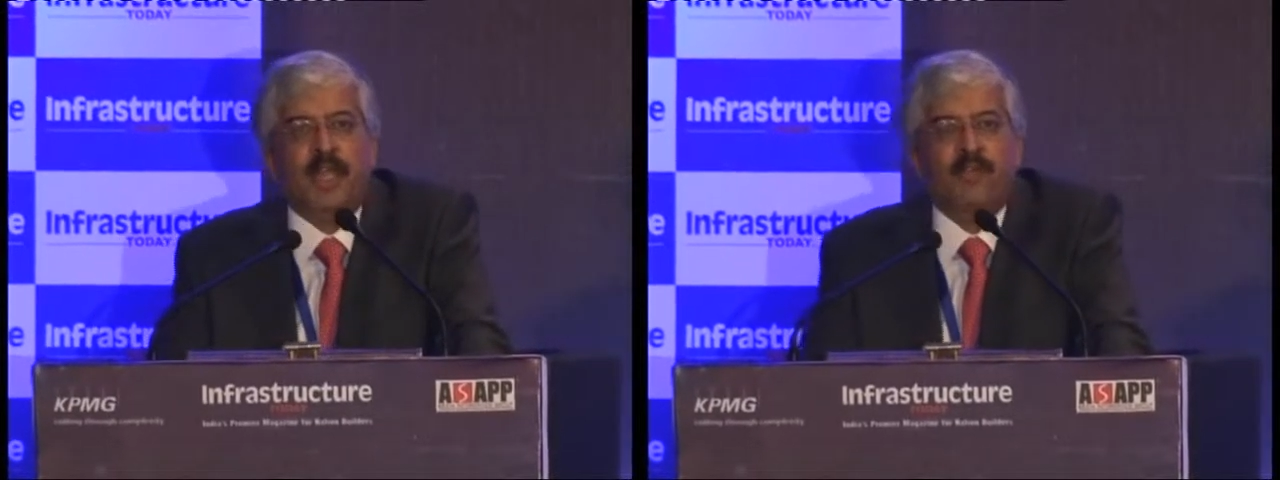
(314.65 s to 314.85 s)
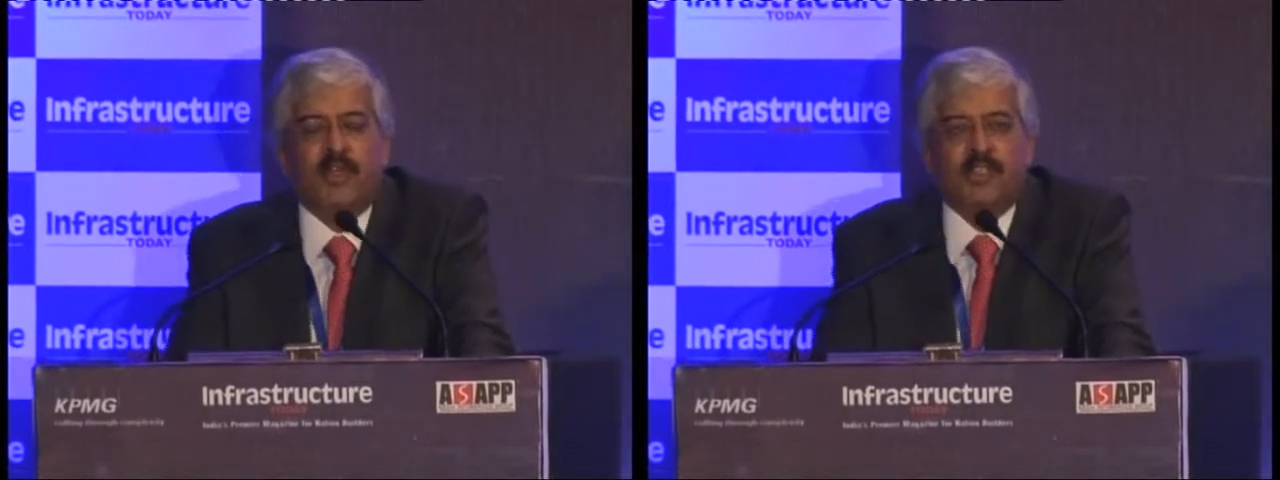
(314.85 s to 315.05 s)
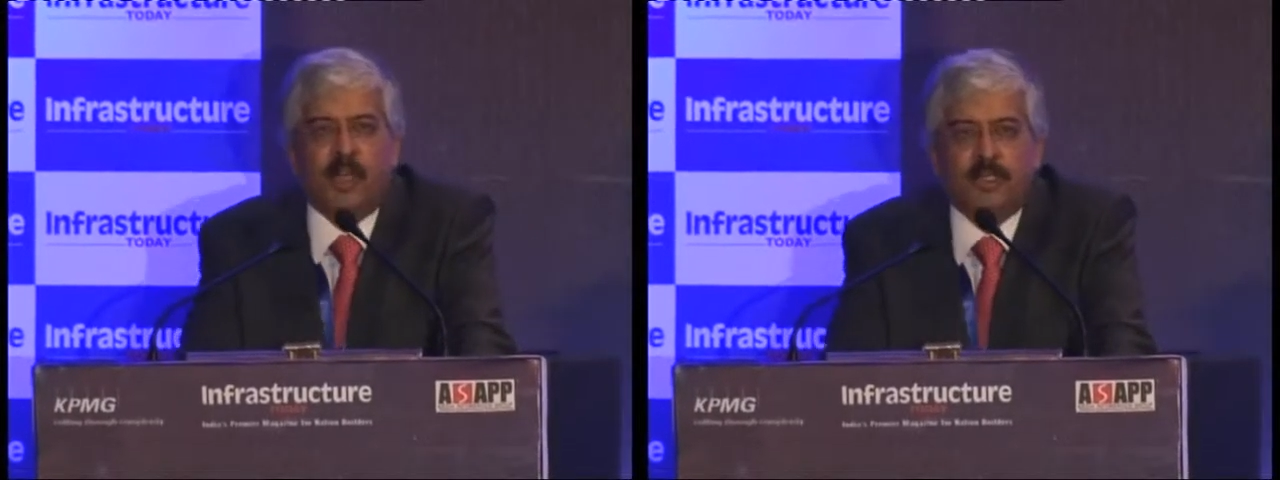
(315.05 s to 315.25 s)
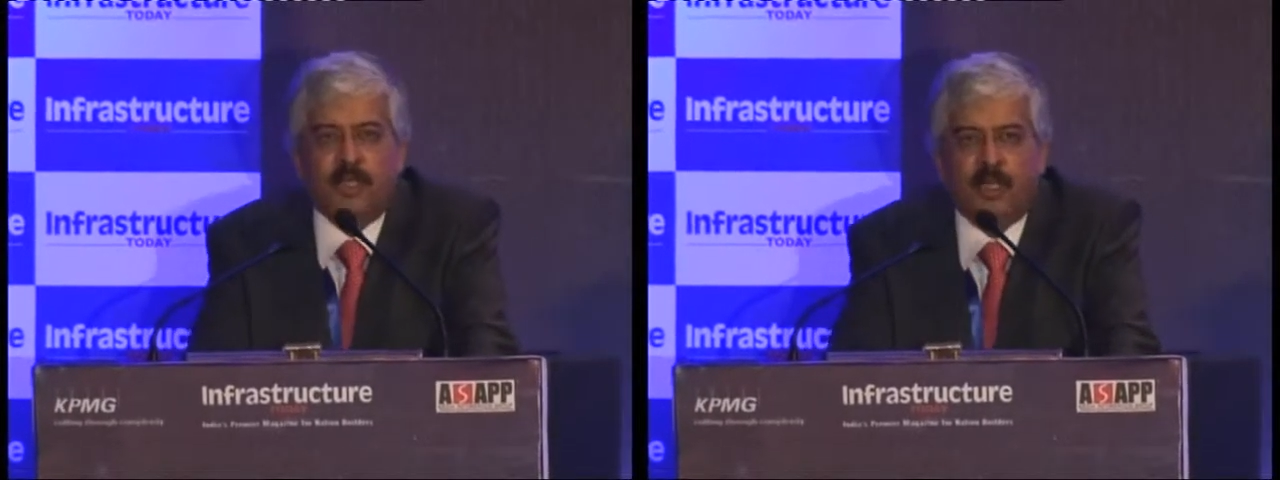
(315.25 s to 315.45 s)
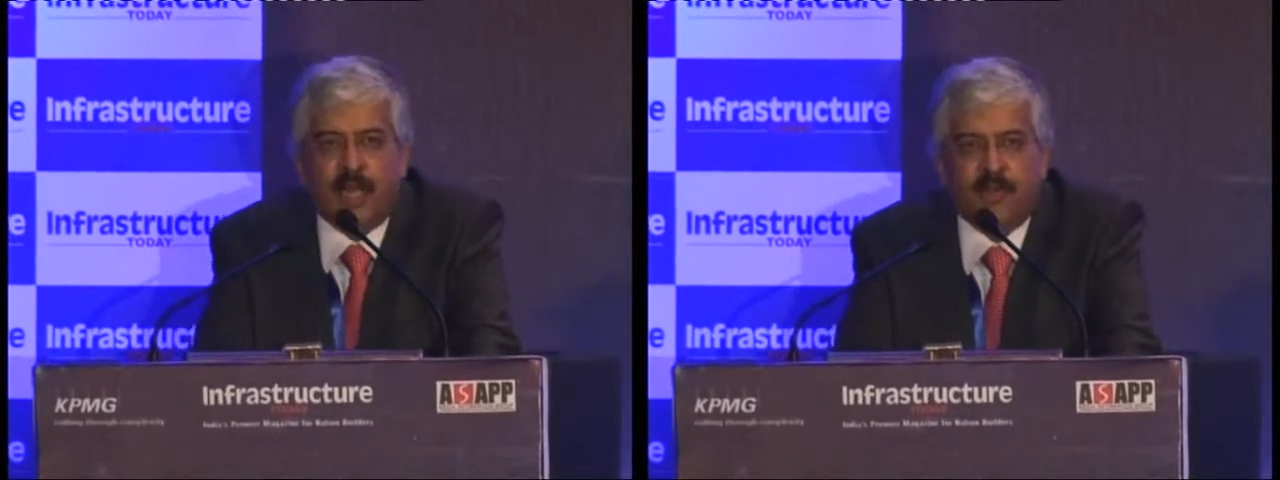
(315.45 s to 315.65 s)
the
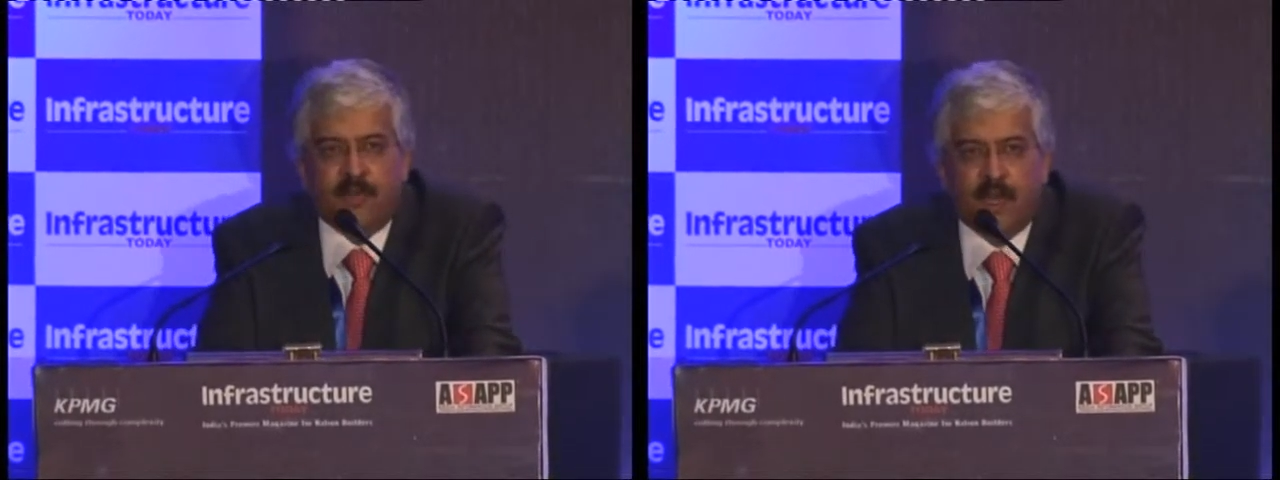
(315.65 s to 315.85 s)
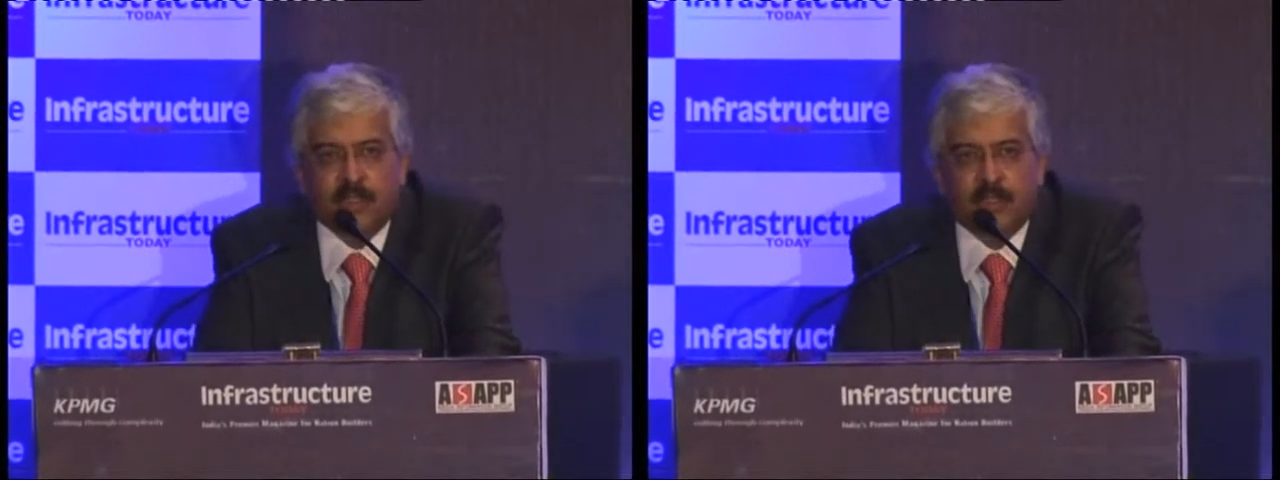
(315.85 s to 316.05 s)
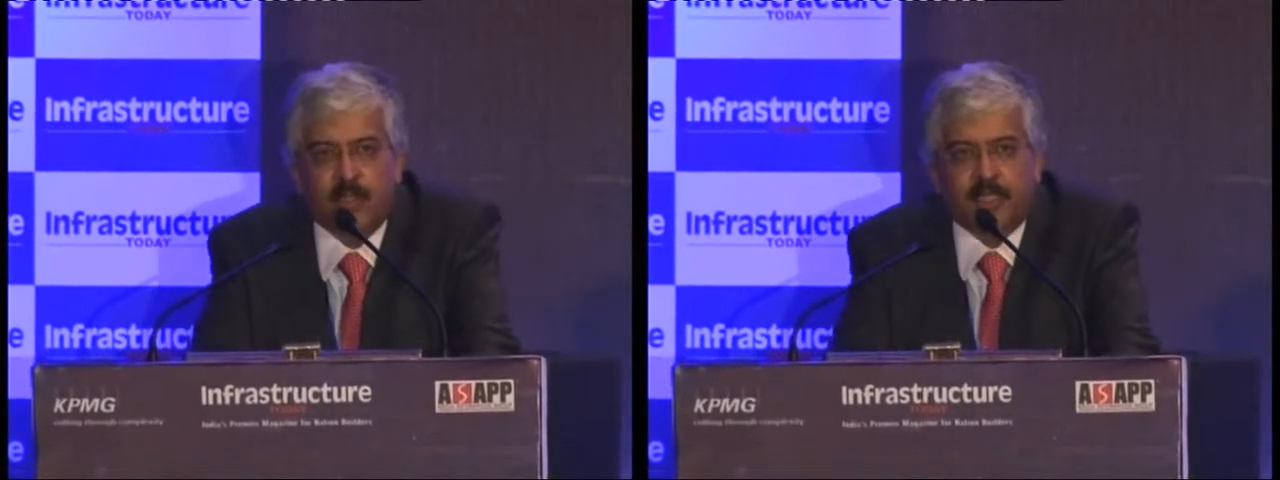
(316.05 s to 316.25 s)
infrastructure debt funds,